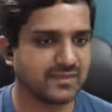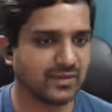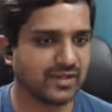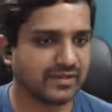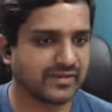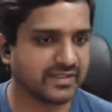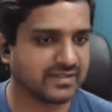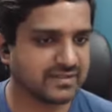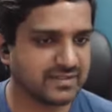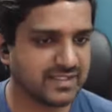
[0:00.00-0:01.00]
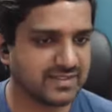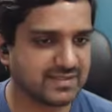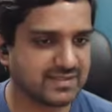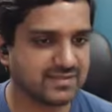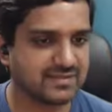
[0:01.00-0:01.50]
okay, great.
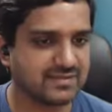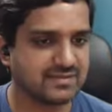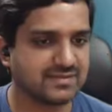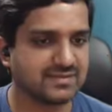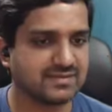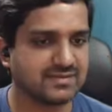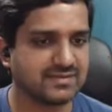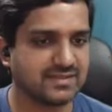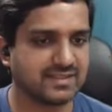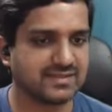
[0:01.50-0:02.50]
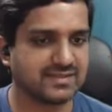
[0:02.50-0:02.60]
Yes, yes,